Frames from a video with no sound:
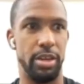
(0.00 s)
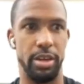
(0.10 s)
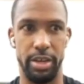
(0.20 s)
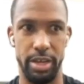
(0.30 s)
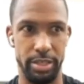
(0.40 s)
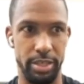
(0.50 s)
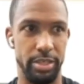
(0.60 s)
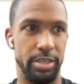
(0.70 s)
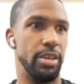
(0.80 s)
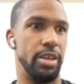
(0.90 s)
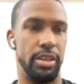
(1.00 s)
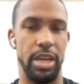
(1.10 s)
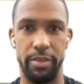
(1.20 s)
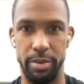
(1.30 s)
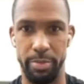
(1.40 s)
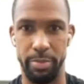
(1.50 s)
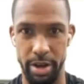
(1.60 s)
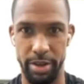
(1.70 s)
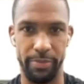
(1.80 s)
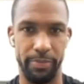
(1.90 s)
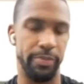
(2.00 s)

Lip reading: her cousins, they're having a party.